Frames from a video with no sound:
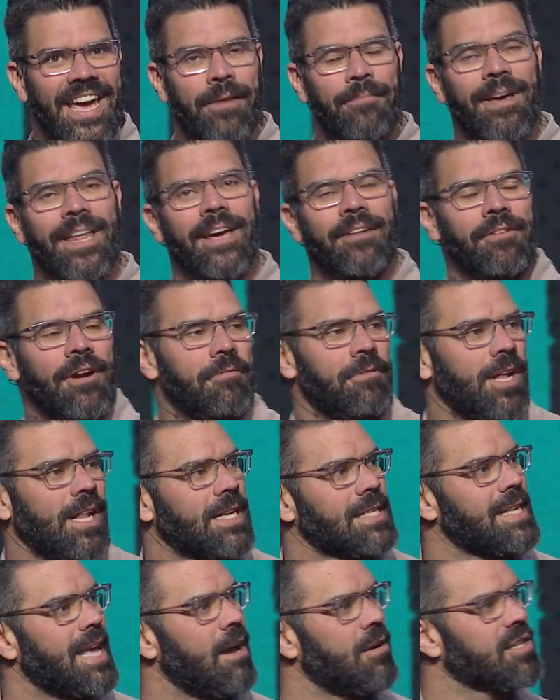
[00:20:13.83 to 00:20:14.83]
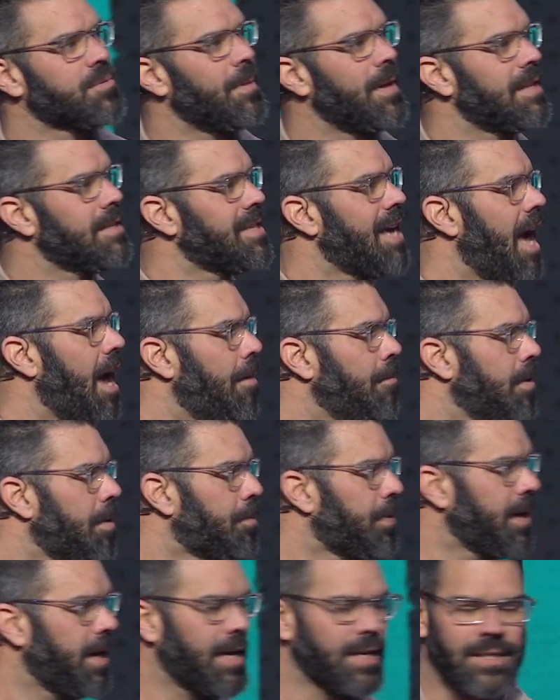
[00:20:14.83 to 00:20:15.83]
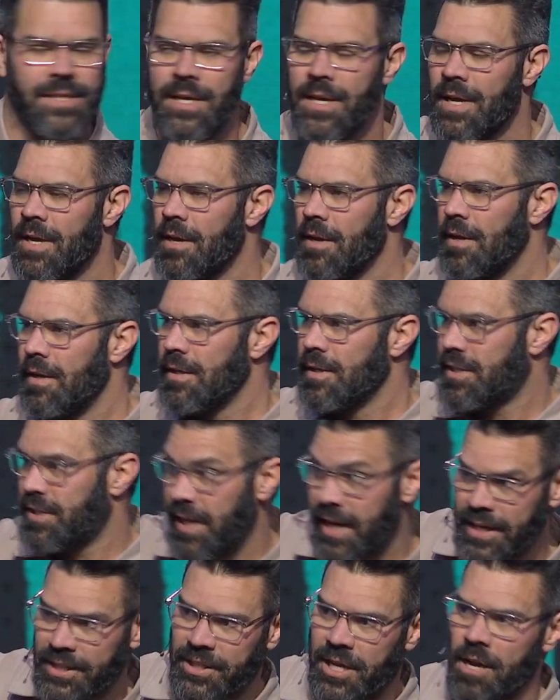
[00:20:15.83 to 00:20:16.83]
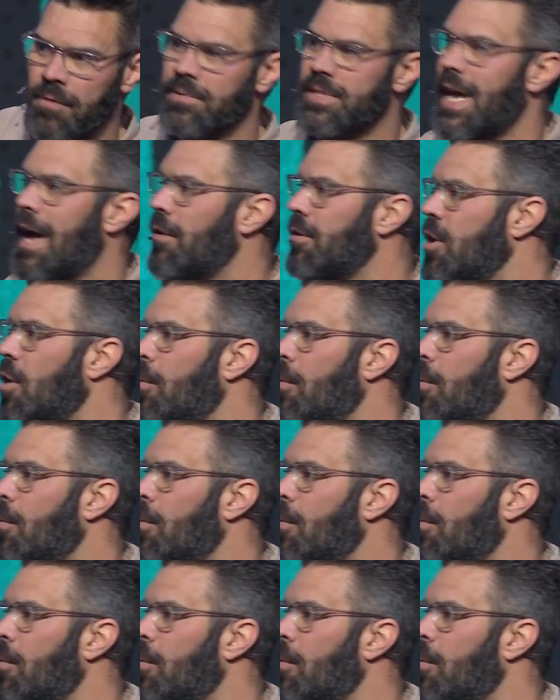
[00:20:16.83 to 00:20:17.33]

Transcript: and, by, and what I realize now is by the time the PS, Six comes out,